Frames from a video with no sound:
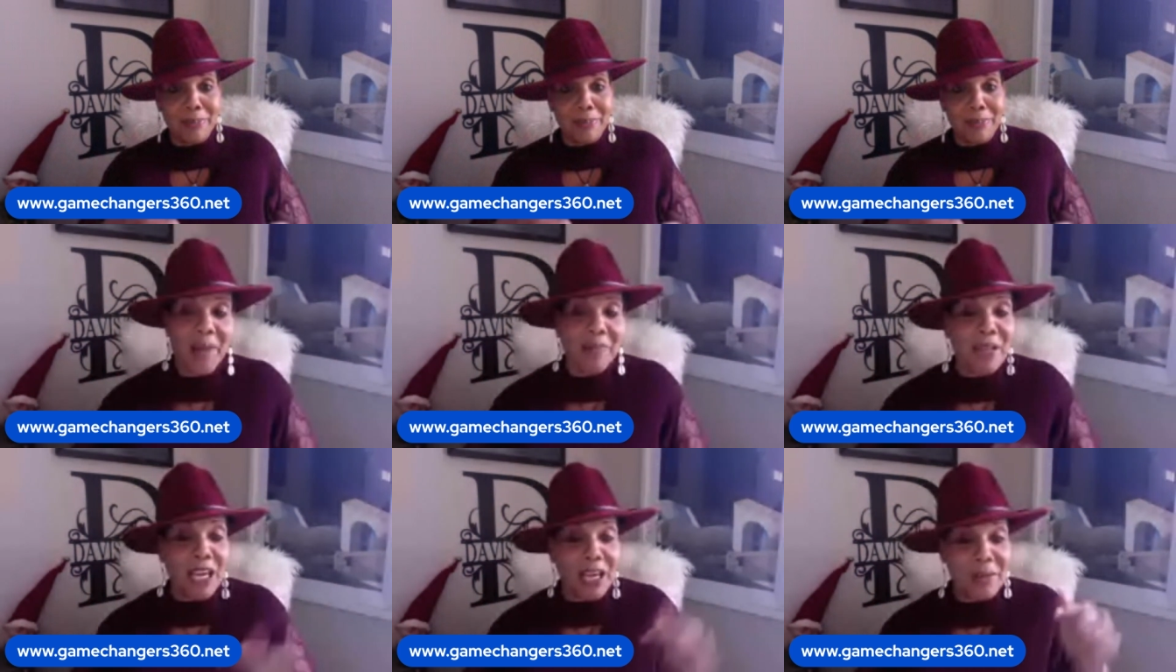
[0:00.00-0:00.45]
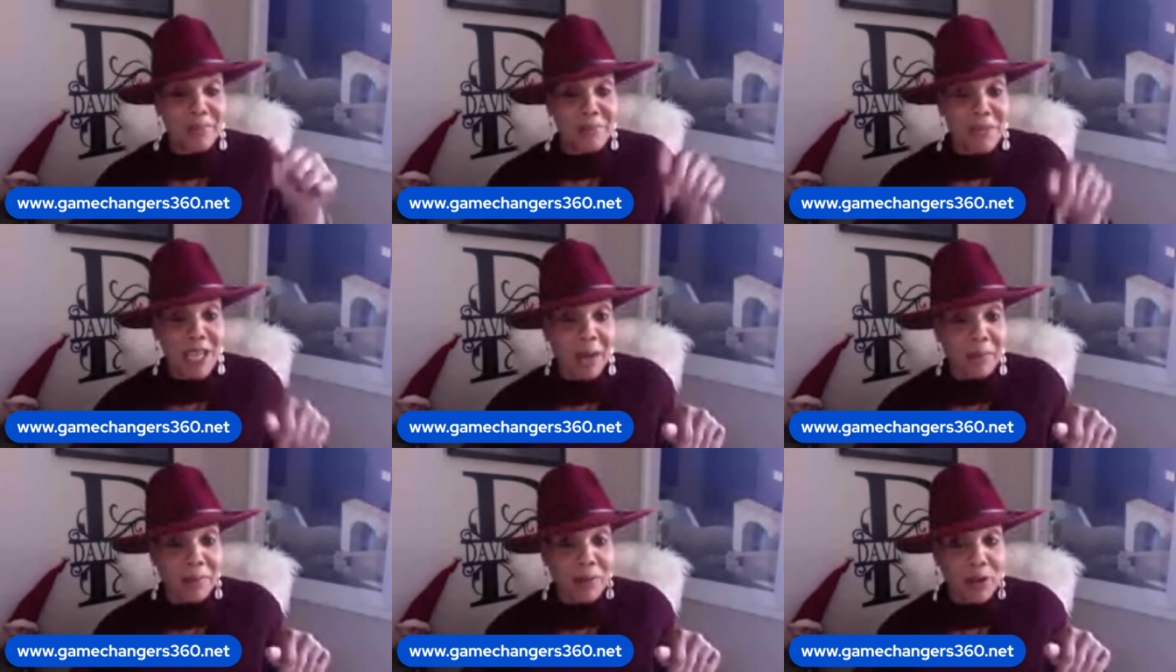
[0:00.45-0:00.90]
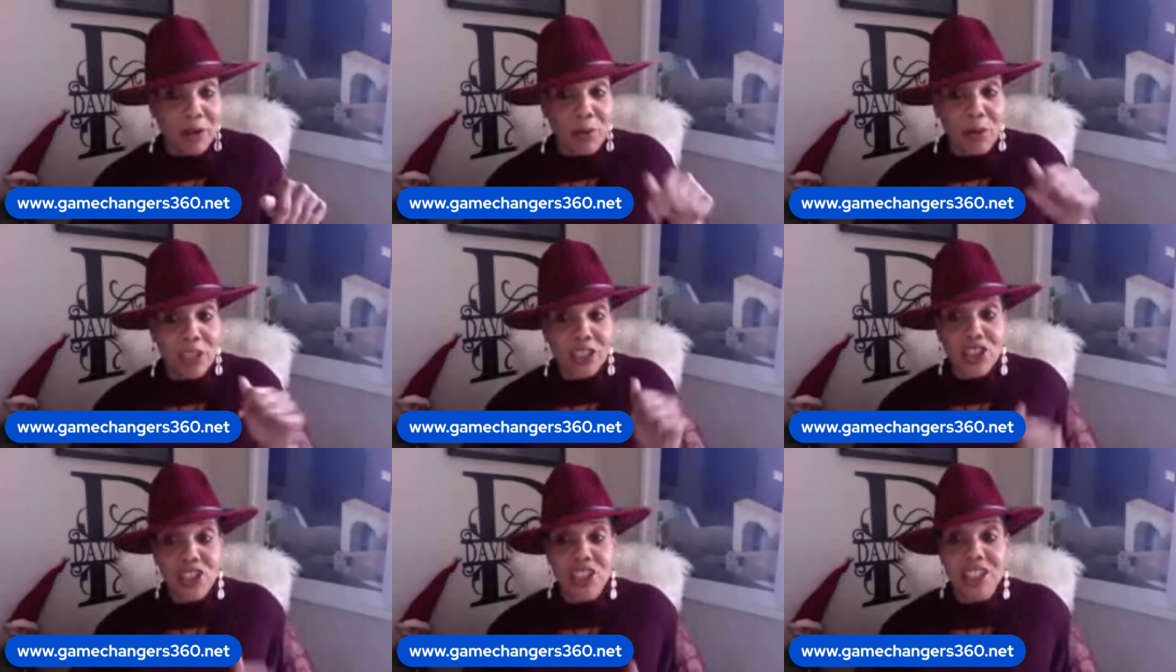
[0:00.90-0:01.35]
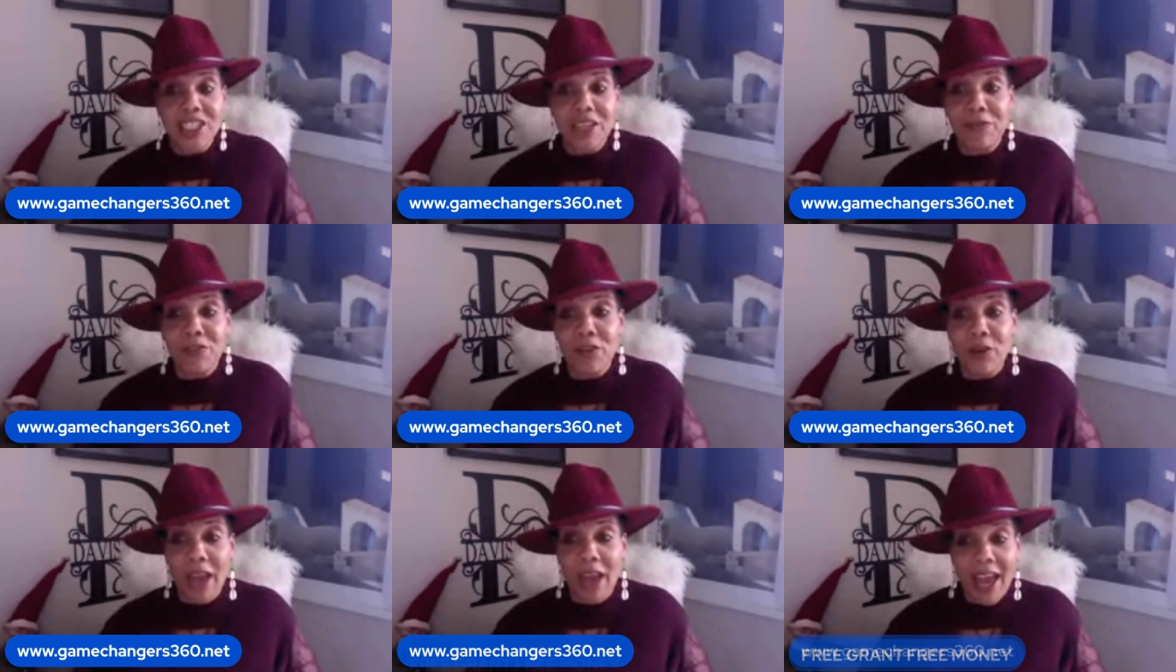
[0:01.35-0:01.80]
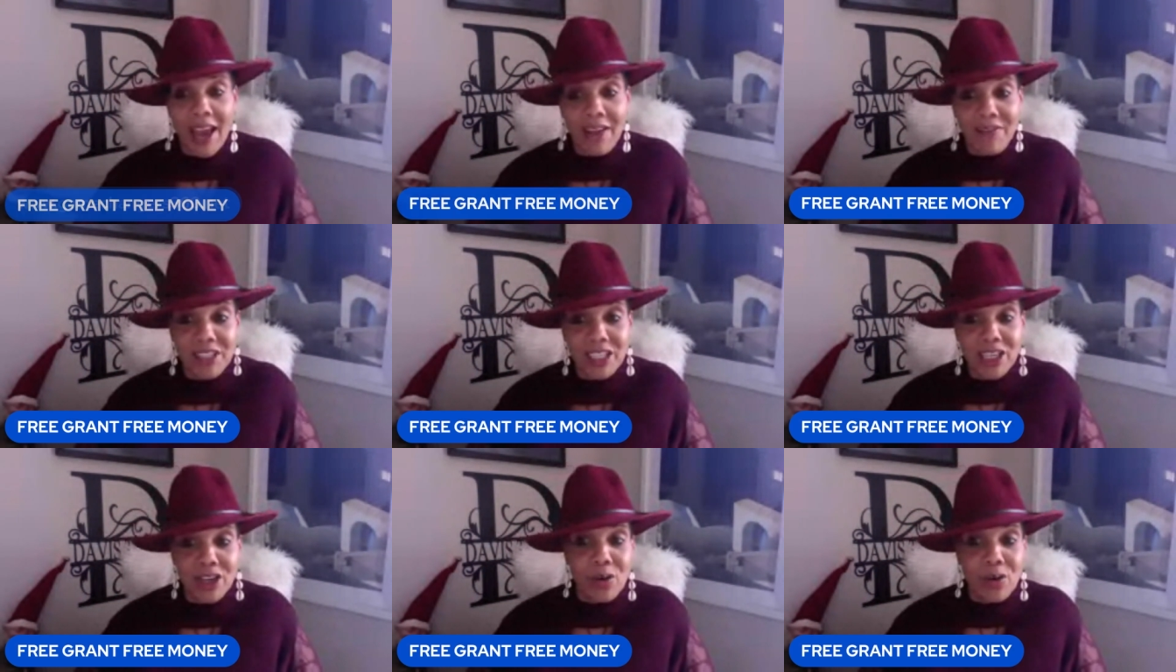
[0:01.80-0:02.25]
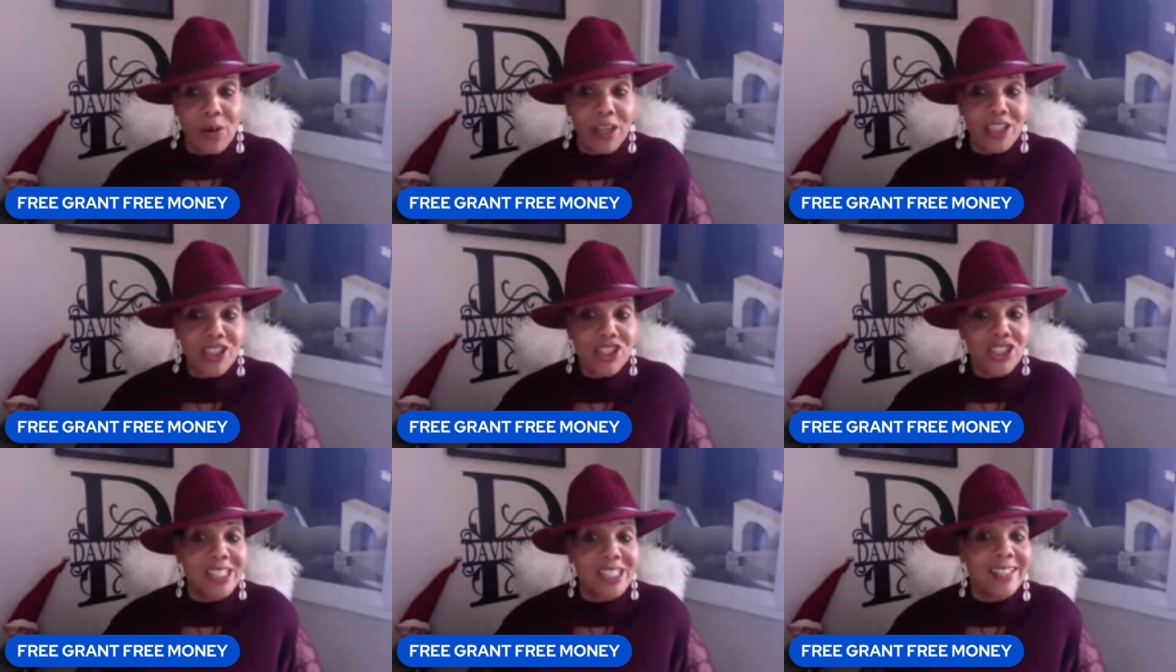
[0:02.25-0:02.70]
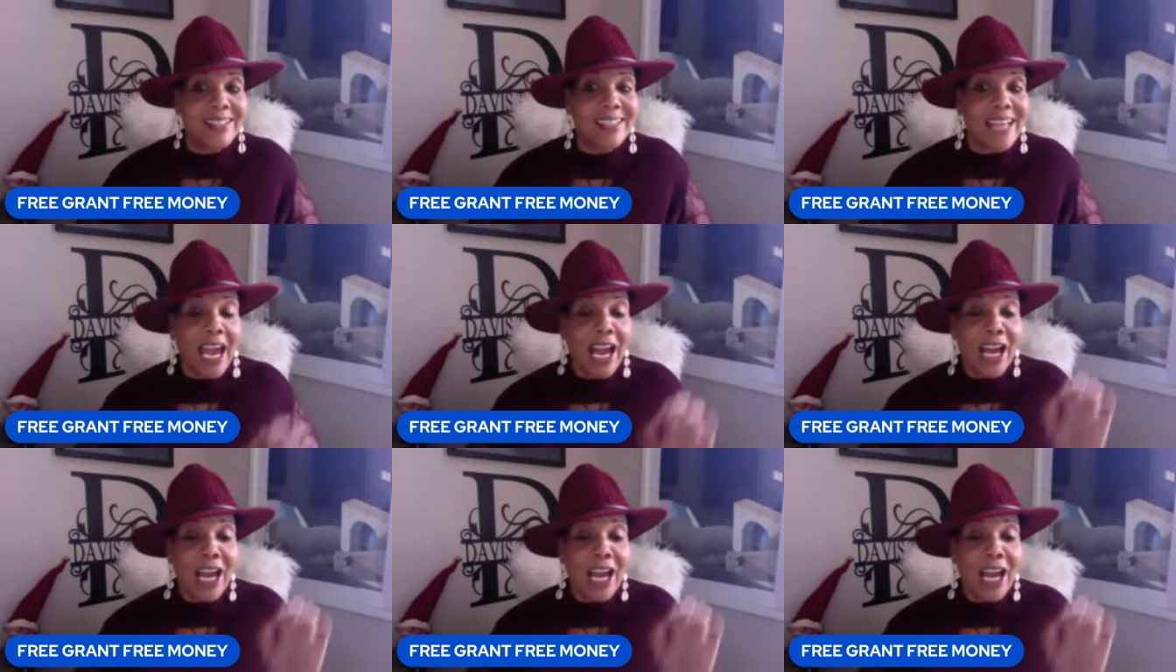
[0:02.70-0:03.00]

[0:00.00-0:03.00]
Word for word: Um, hit me up with questions. If you have any questions,